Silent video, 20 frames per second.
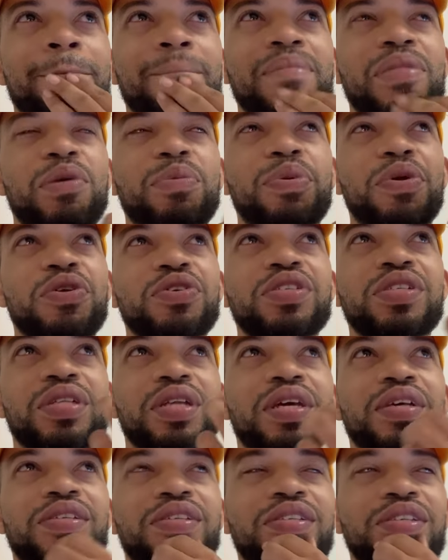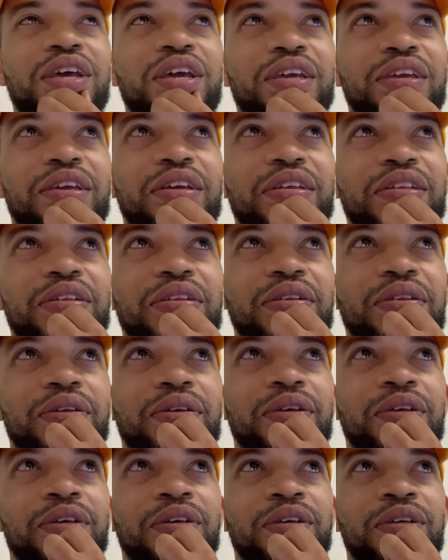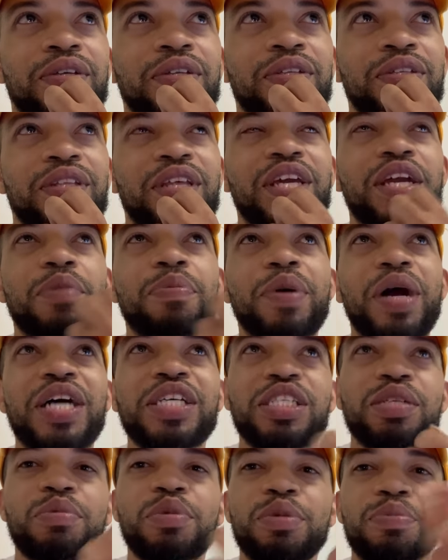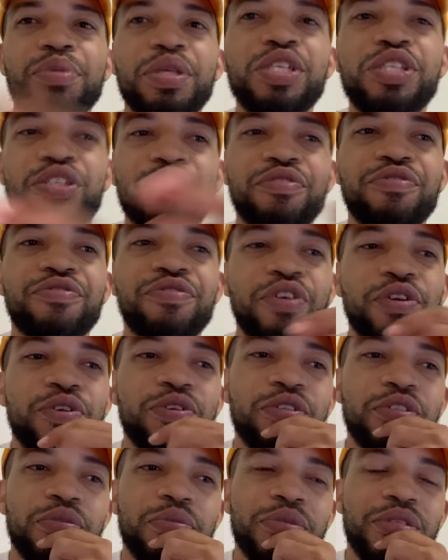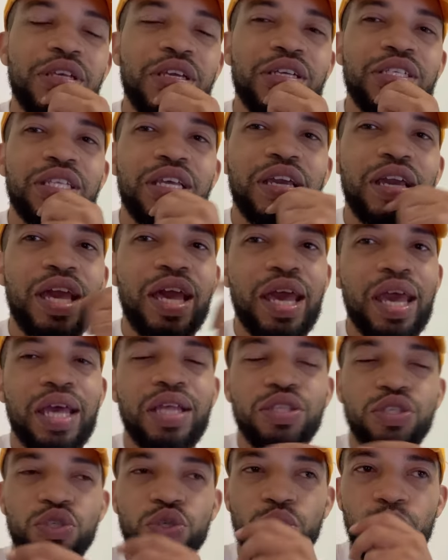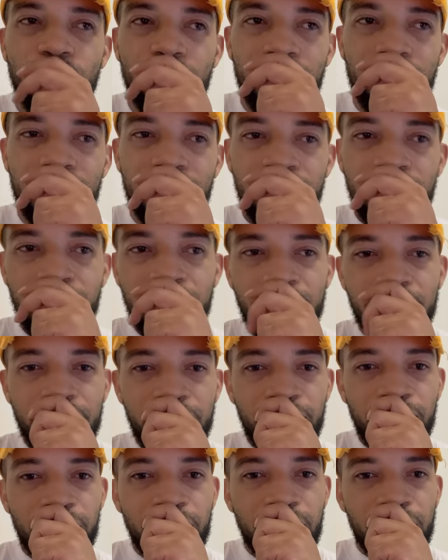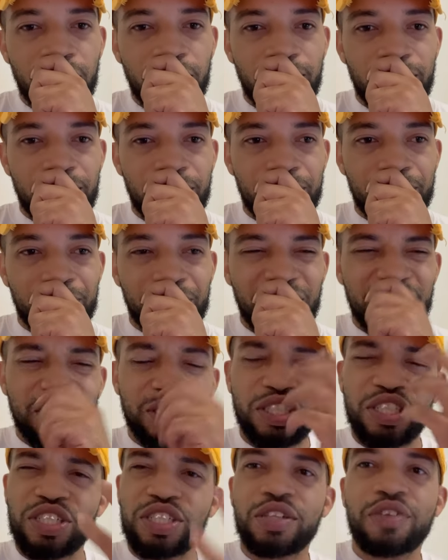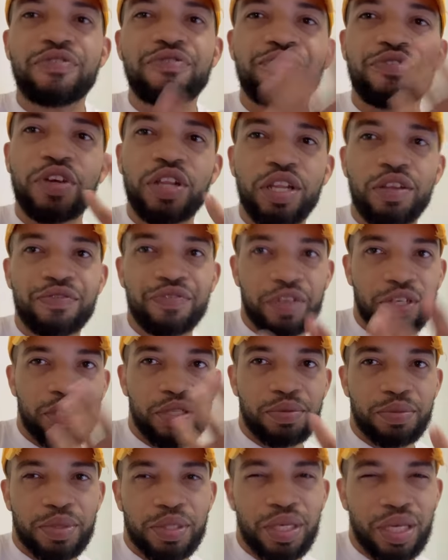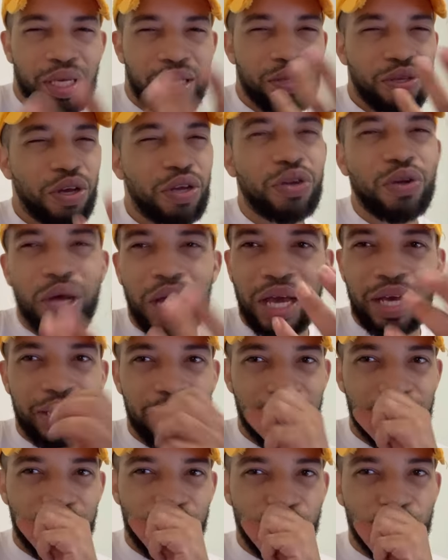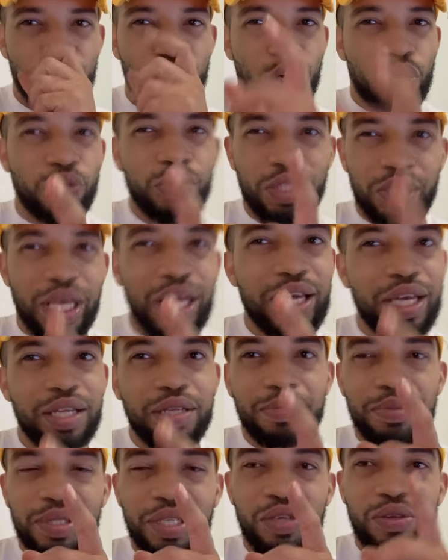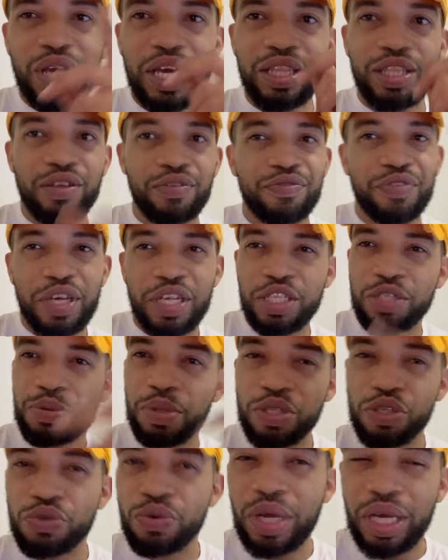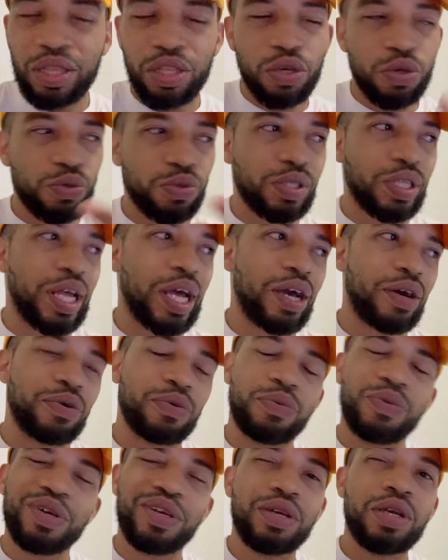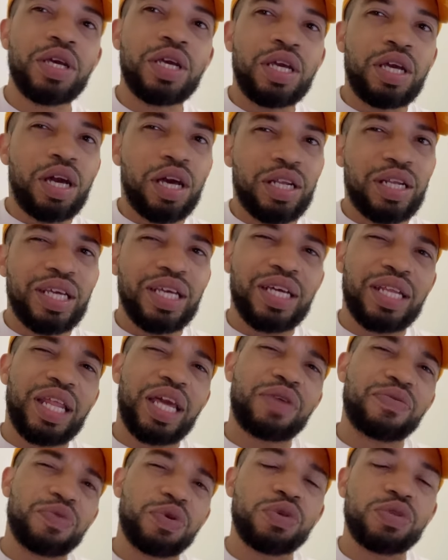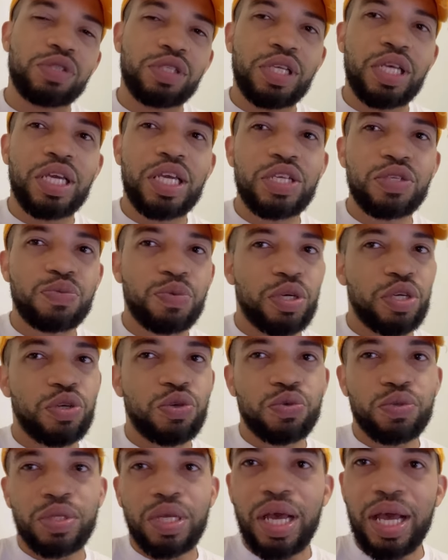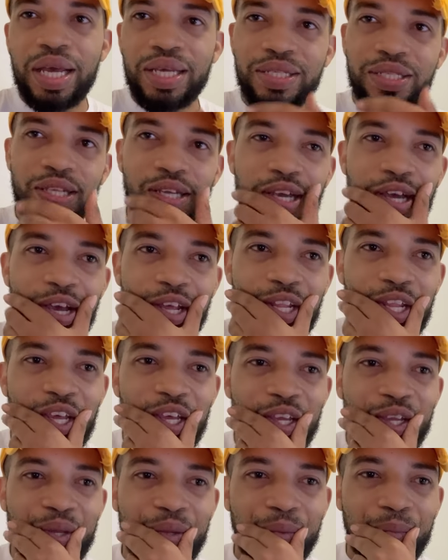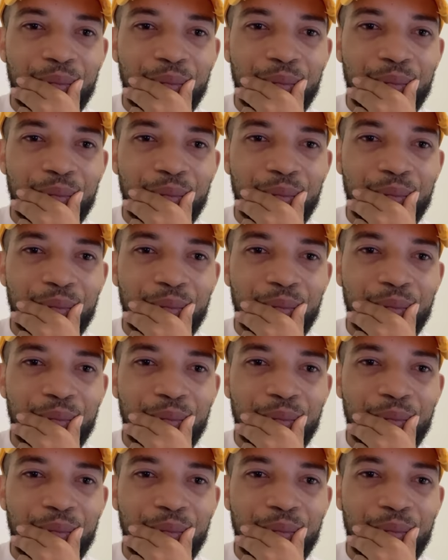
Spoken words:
the person that's second, they could possibly beat you first, you know what I'm saying? Because they could add to it. Plus just the feel of it. I'm saying, y'all know how it is when you go second. I'm saying, you got the advantage, plus you got the whole style. With a nigga like Real Sick, he's one of those guys that got like,